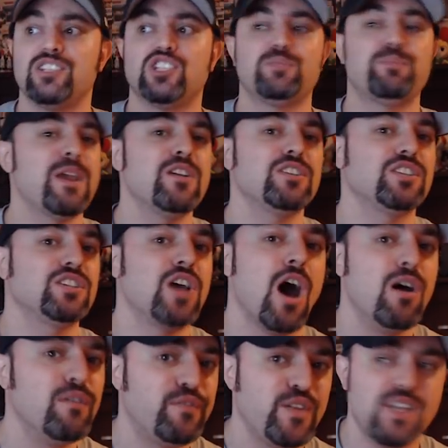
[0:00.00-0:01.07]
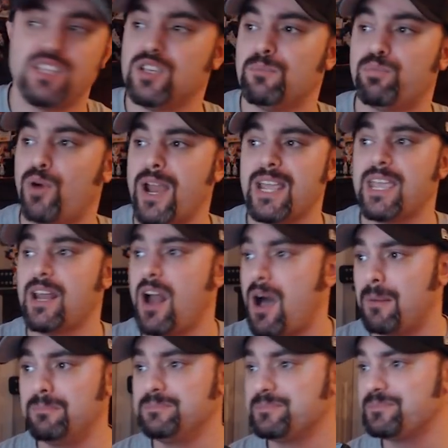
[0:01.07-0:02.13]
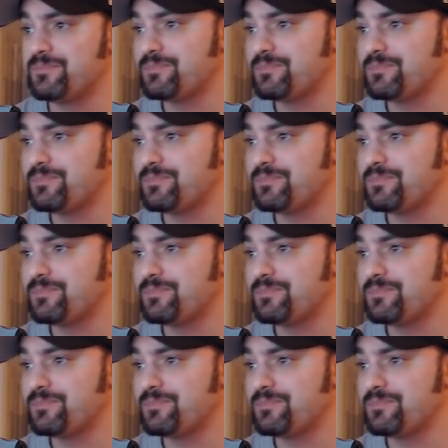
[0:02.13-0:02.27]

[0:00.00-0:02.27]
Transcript: spears Kofi to break it up.